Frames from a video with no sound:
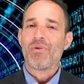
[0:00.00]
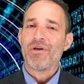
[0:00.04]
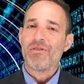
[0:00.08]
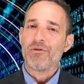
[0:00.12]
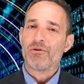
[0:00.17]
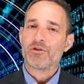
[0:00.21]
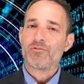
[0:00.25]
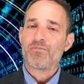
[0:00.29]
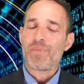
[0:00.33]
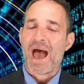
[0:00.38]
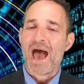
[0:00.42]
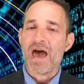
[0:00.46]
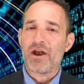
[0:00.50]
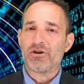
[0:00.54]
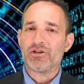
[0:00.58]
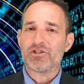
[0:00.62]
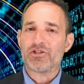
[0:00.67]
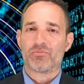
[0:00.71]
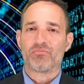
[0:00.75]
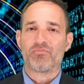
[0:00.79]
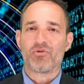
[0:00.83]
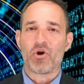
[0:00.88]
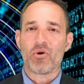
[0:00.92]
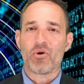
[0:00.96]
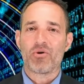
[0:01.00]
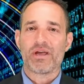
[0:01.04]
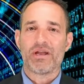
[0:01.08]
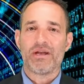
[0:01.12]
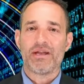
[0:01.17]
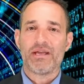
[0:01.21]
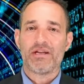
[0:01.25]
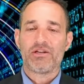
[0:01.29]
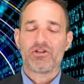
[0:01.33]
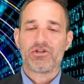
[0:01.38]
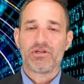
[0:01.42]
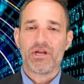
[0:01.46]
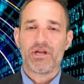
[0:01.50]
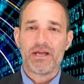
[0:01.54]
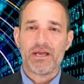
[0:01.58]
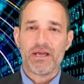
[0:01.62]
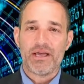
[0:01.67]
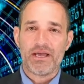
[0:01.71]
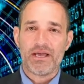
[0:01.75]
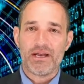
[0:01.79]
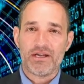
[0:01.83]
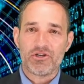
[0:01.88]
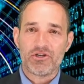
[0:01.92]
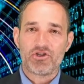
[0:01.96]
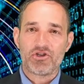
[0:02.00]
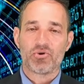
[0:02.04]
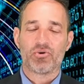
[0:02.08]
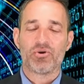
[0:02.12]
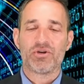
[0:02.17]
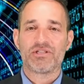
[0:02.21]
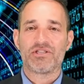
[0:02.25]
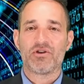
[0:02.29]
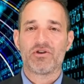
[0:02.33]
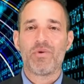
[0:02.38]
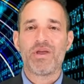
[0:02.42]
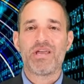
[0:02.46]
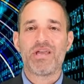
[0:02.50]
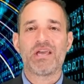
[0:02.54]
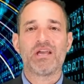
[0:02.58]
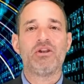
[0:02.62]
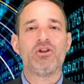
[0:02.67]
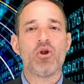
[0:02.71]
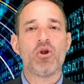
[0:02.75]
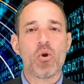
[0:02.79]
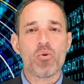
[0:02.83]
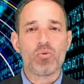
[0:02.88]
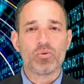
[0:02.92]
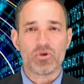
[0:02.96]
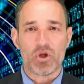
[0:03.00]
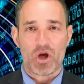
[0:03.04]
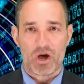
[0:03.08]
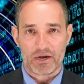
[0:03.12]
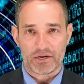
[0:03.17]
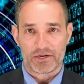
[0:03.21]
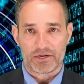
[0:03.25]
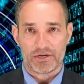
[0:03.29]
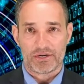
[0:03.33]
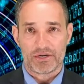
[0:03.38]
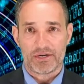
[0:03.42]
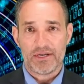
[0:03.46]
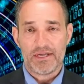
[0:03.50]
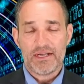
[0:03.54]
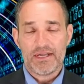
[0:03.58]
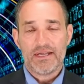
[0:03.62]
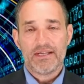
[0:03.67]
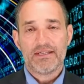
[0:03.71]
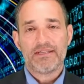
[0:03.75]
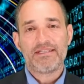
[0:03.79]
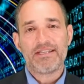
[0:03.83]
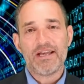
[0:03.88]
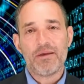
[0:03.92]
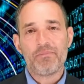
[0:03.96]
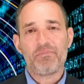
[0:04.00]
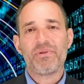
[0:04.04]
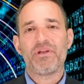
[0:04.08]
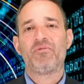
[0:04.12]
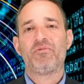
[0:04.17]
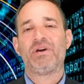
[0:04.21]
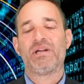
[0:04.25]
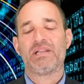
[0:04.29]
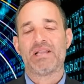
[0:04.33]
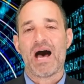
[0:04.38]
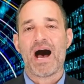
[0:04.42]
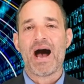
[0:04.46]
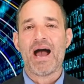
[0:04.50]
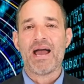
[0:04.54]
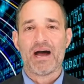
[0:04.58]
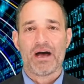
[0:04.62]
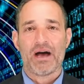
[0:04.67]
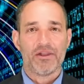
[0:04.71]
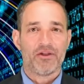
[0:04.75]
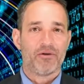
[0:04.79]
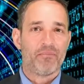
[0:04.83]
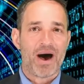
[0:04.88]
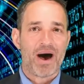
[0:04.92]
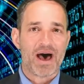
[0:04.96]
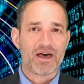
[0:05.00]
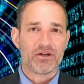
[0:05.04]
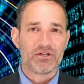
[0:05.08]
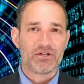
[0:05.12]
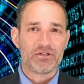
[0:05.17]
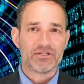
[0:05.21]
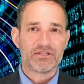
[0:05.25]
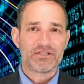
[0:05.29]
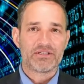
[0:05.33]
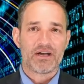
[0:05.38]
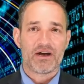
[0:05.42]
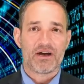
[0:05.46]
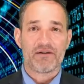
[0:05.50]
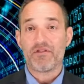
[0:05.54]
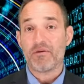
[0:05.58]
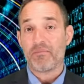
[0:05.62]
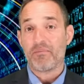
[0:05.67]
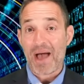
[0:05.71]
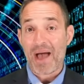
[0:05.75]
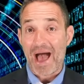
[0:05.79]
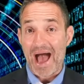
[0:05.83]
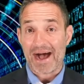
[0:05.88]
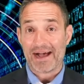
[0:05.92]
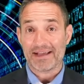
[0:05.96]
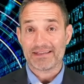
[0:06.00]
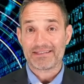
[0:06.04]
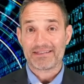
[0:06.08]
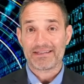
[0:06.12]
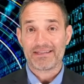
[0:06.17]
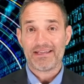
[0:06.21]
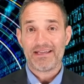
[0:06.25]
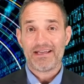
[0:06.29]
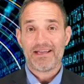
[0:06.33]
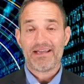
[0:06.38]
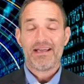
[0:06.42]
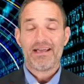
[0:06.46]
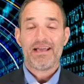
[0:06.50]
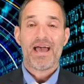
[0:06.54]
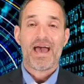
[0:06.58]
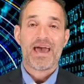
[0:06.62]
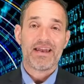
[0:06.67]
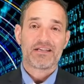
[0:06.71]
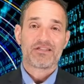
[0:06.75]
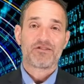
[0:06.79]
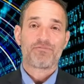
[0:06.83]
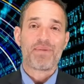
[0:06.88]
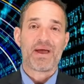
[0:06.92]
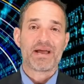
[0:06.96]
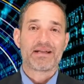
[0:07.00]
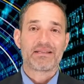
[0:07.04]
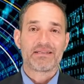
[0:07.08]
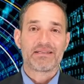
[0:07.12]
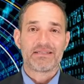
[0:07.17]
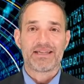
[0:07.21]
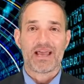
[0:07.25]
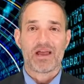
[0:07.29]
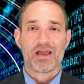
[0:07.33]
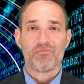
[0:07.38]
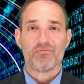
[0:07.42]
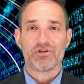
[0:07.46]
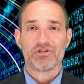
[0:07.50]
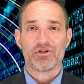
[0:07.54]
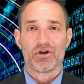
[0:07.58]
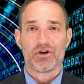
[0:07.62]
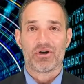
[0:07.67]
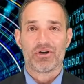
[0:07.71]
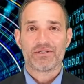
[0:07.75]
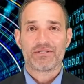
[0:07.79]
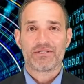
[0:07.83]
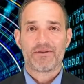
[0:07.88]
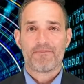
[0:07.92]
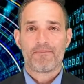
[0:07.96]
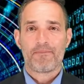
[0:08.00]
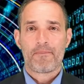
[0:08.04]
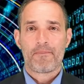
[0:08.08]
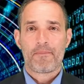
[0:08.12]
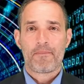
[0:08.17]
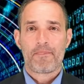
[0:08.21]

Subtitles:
And when those patterns are broken, it ensures that we can no longer simply rely on the models of the past and expect the same result.